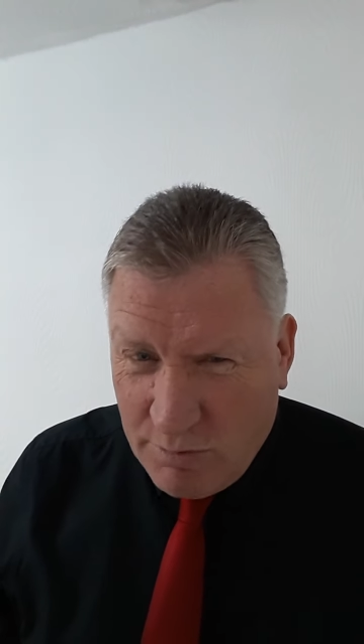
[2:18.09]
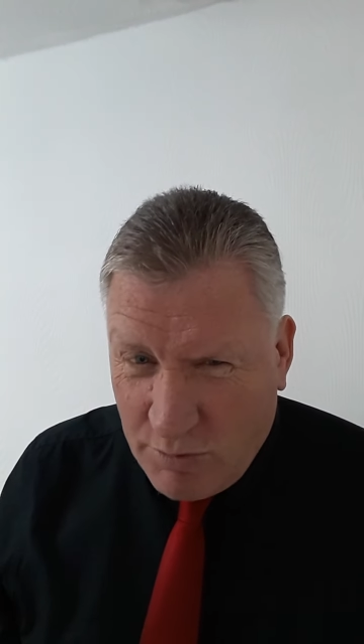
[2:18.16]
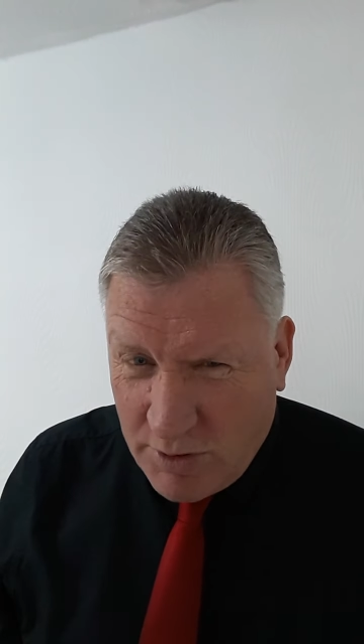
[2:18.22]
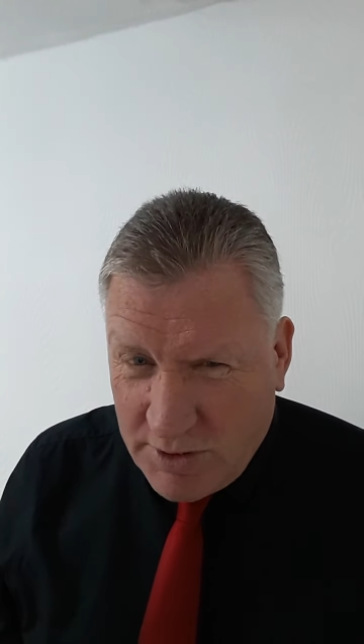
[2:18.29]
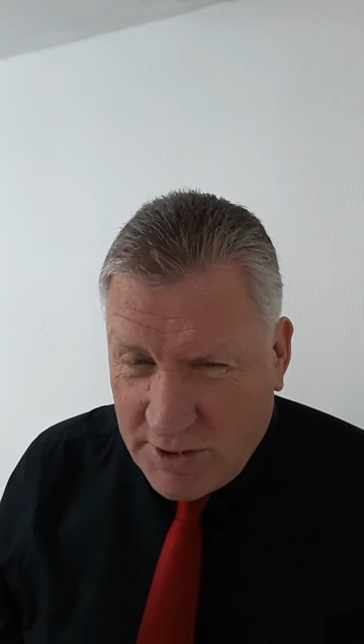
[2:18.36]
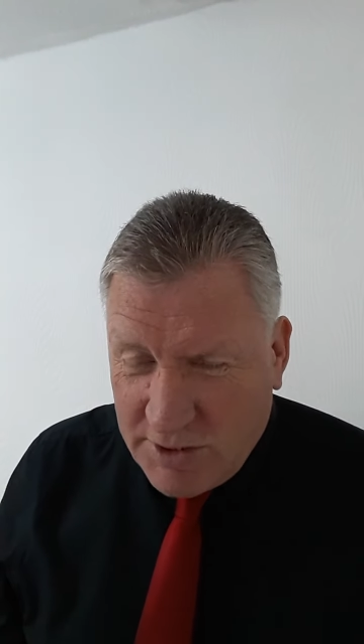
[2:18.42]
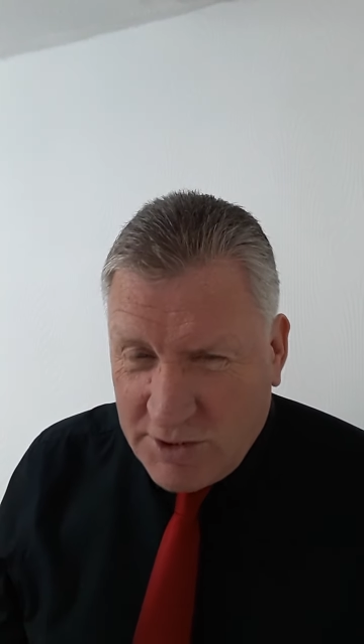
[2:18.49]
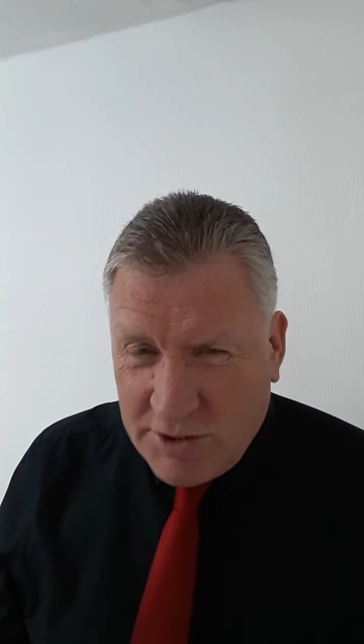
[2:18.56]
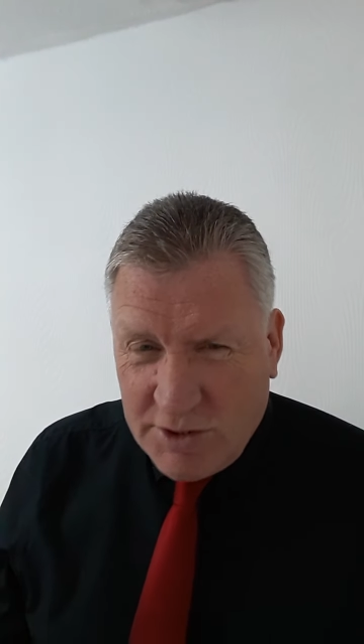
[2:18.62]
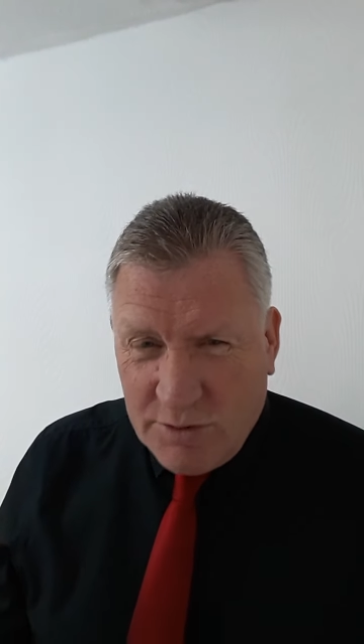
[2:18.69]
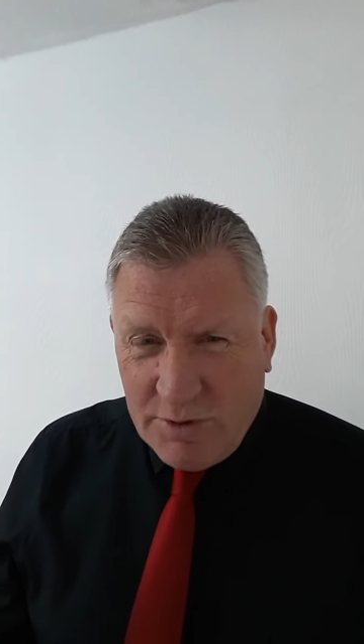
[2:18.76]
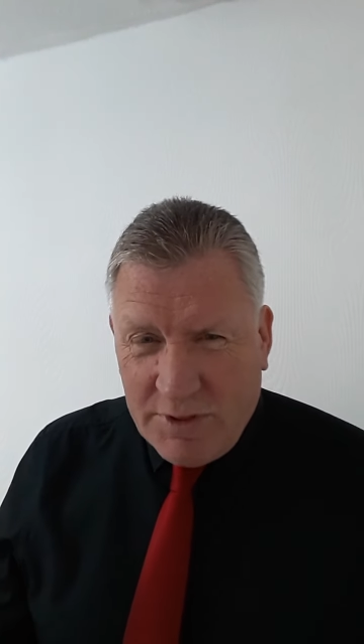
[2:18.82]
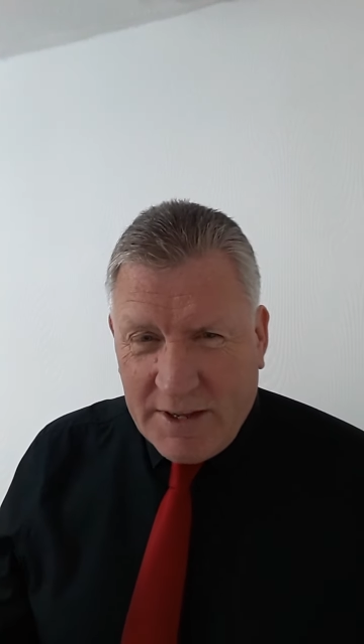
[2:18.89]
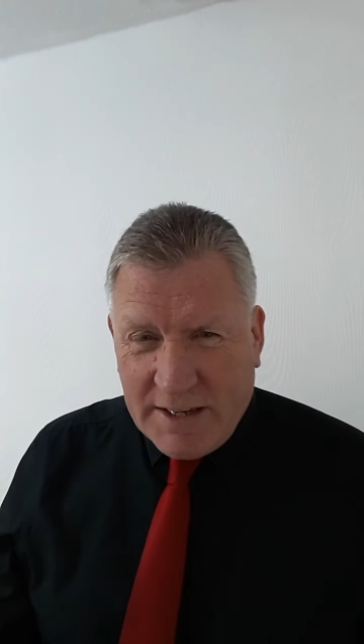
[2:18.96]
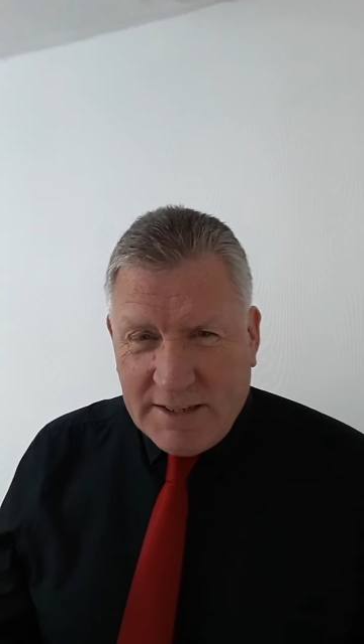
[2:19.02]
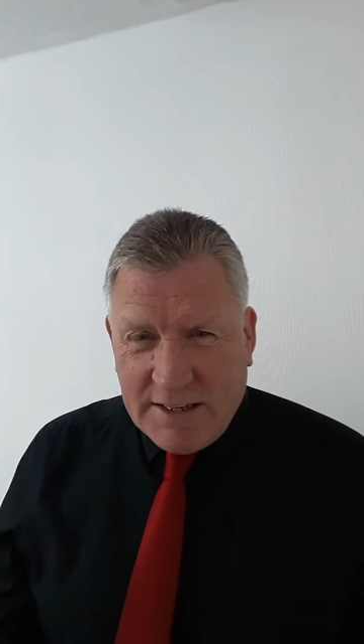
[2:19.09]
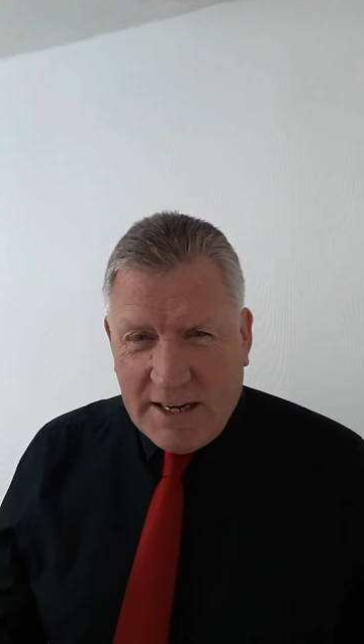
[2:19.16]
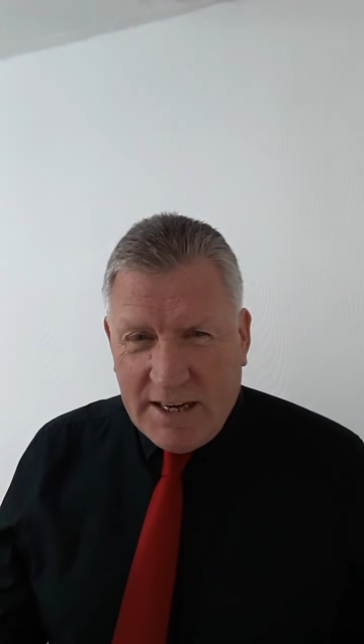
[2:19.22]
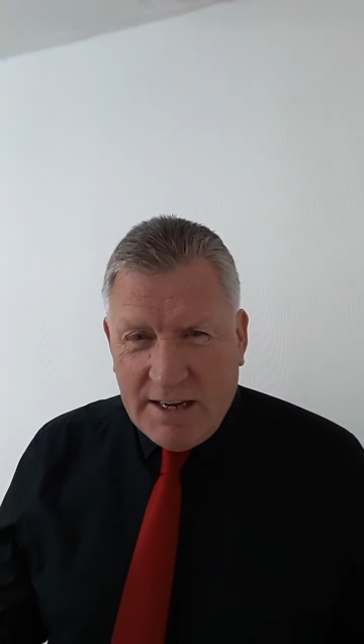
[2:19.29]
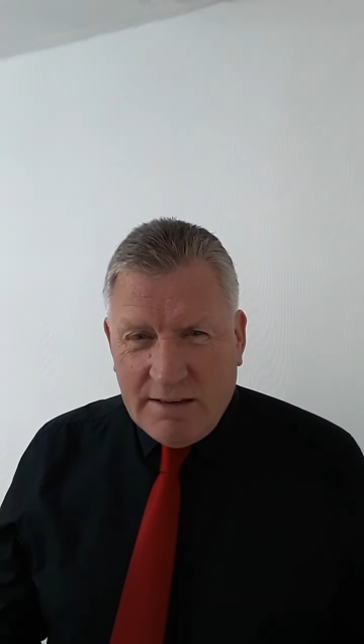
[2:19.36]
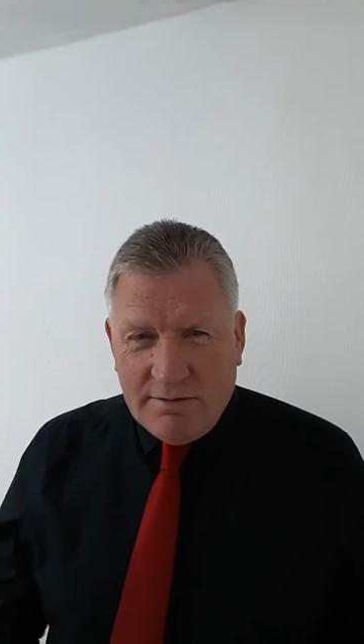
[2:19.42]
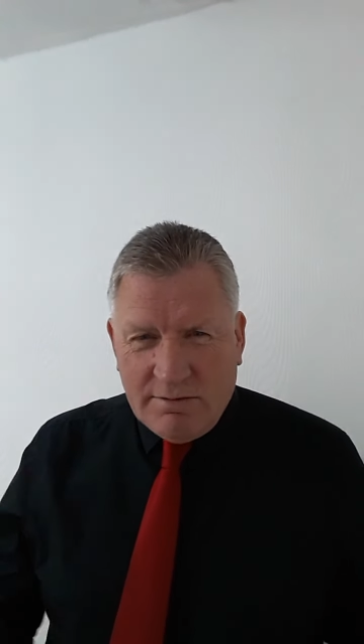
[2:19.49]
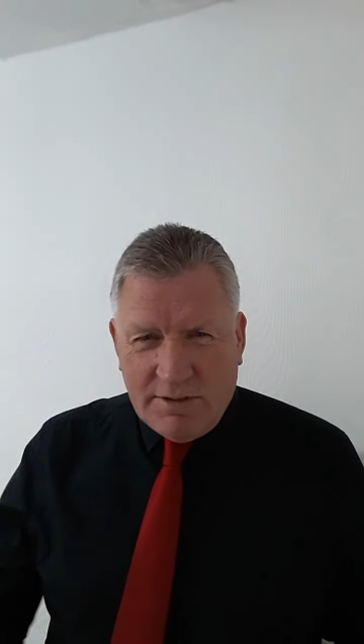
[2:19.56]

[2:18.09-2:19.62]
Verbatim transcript: and what did she do on that day?